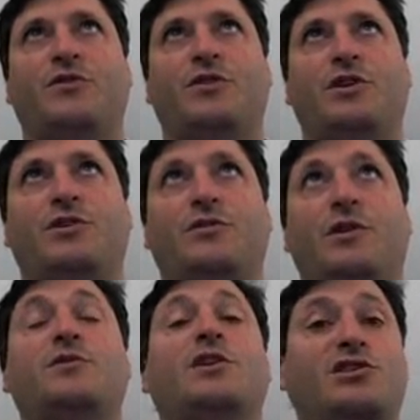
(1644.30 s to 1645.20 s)

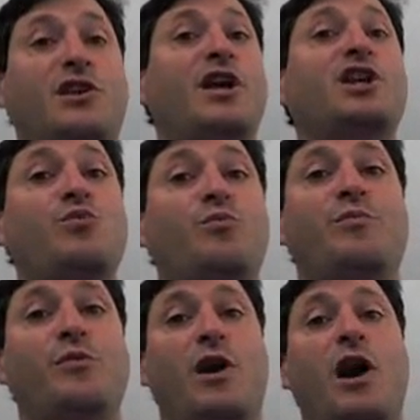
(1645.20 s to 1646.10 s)
it's the things
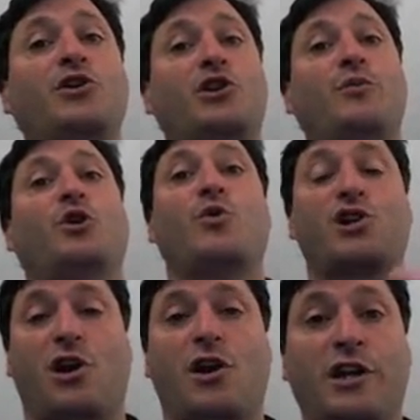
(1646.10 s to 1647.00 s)
on your computer
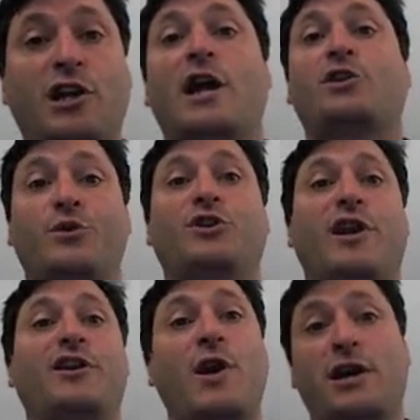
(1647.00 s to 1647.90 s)
which are interacting with the
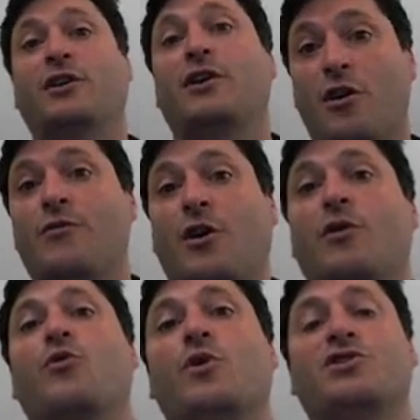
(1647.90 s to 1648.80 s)
internet directly are
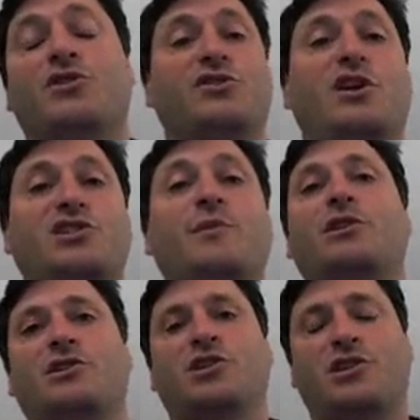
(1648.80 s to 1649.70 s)
the ones that are
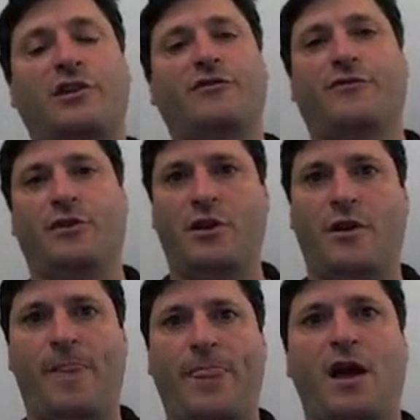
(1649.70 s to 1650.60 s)
subject to this kind of
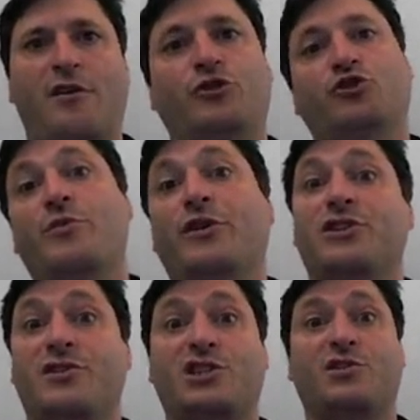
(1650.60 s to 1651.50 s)
vulnerability.
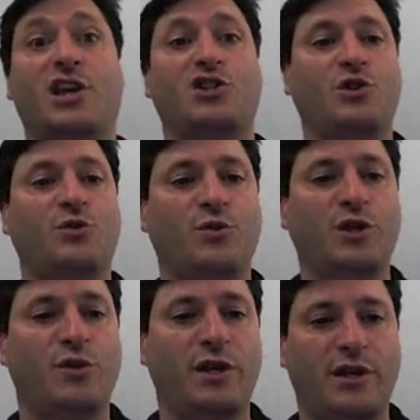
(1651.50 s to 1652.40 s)
So that's the case where
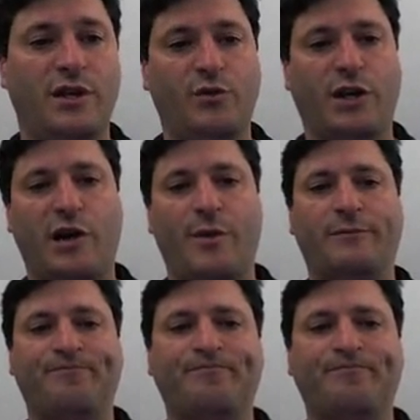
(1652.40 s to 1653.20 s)
you want to care about it.